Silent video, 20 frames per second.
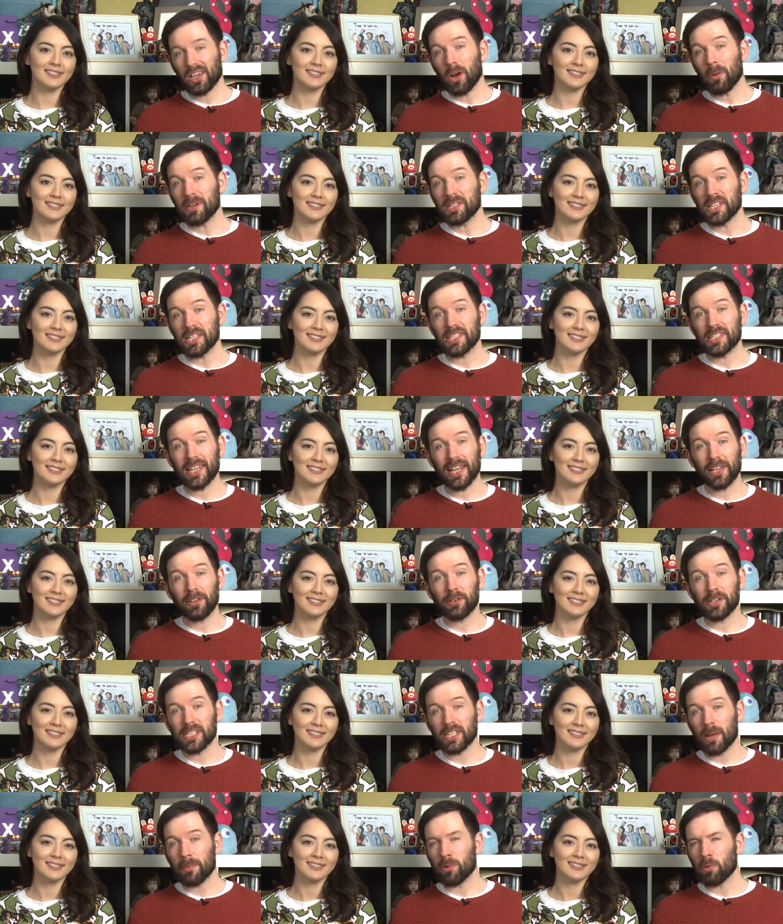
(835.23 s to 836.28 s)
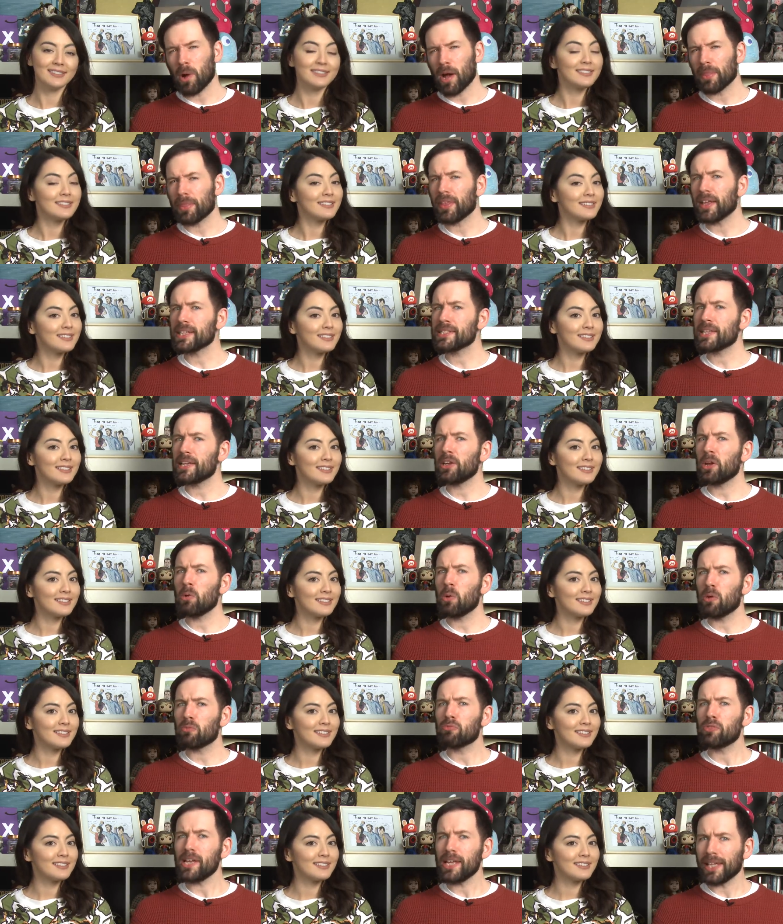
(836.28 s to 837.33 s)
Speaker 1: Commenter Zilla is number one thinks they know
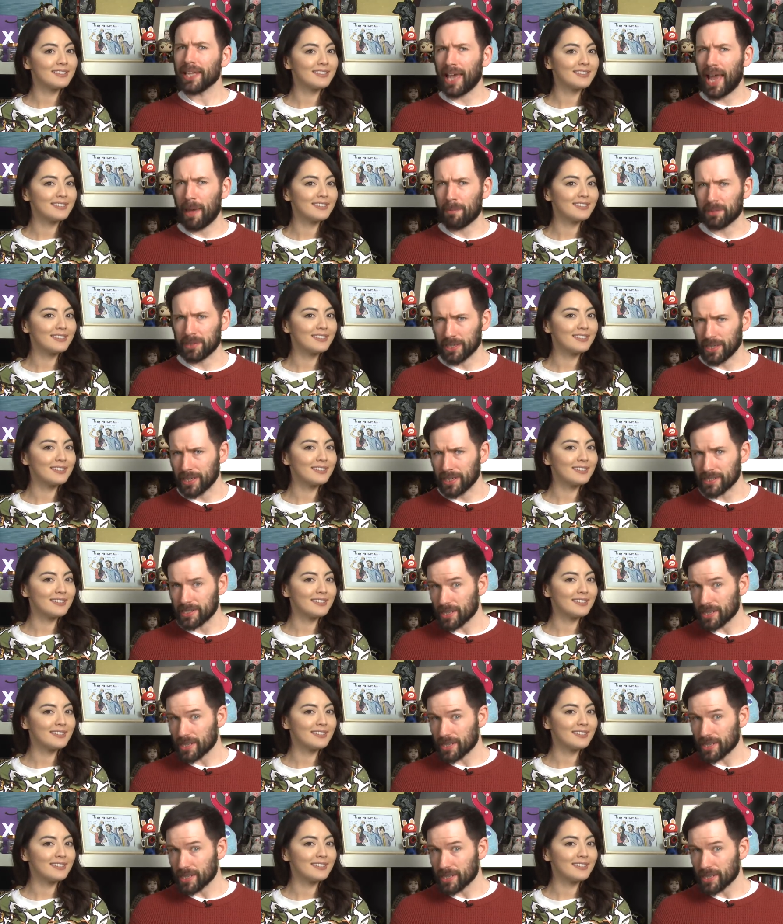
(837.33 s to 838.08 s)
what really happened here,